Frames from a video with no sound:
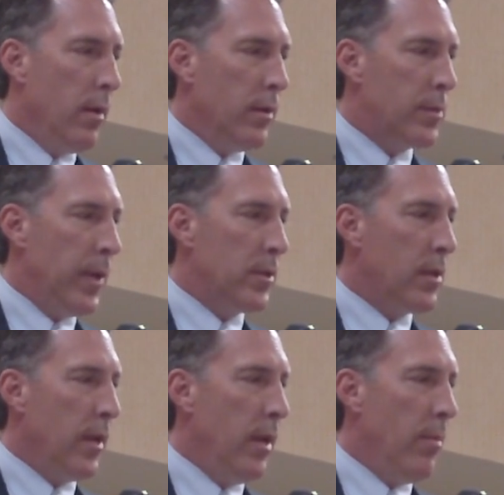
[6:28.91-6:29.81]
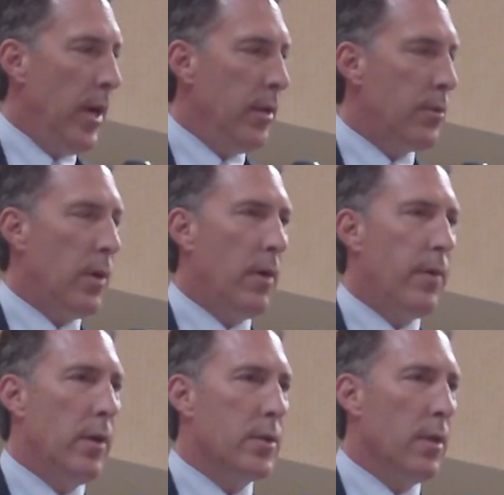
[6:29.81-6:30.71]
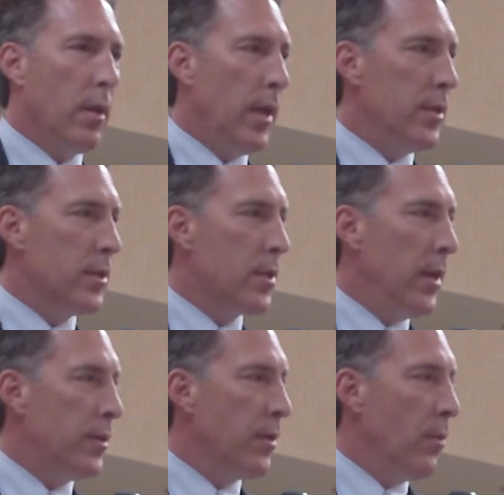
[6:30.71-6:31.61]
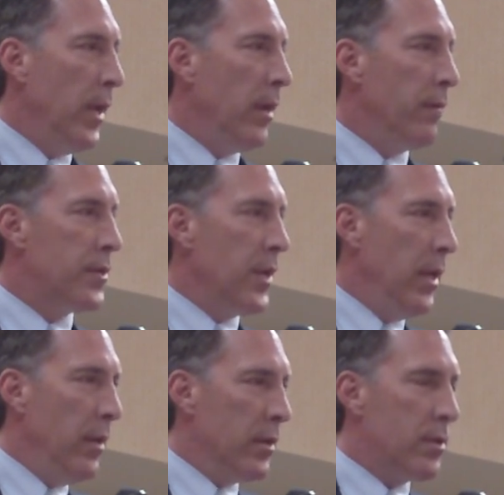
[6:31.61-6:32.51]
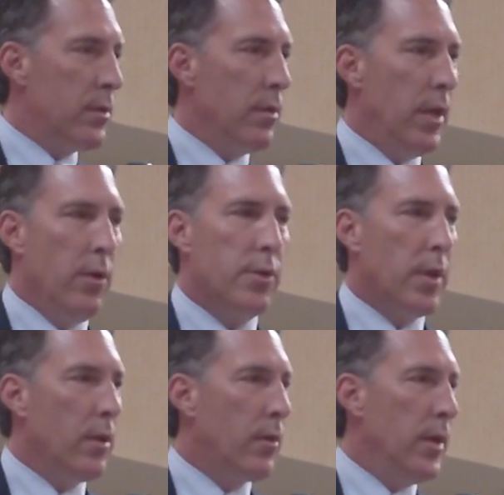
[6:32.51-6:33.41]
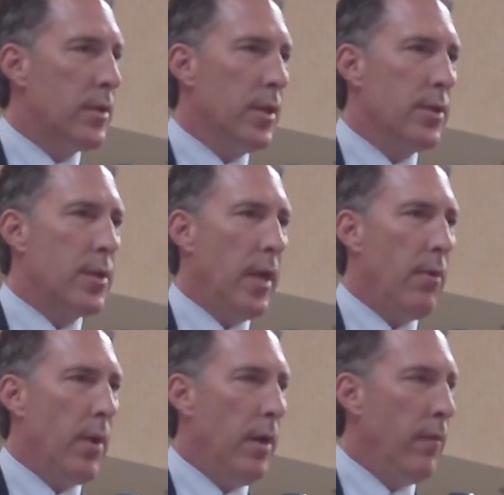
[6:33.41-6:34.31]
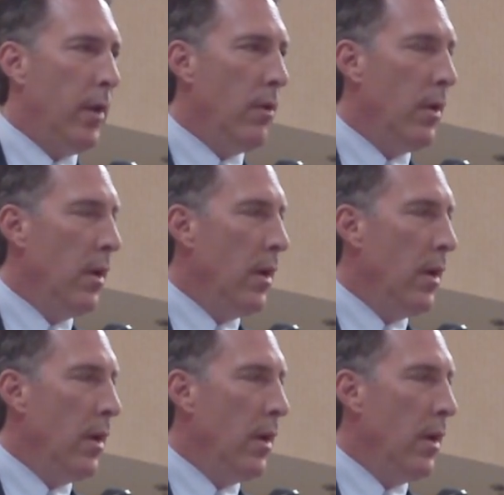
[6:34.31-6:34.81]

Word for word: especially in my 12 years in the legislature, we have seen this huge increase in state revenue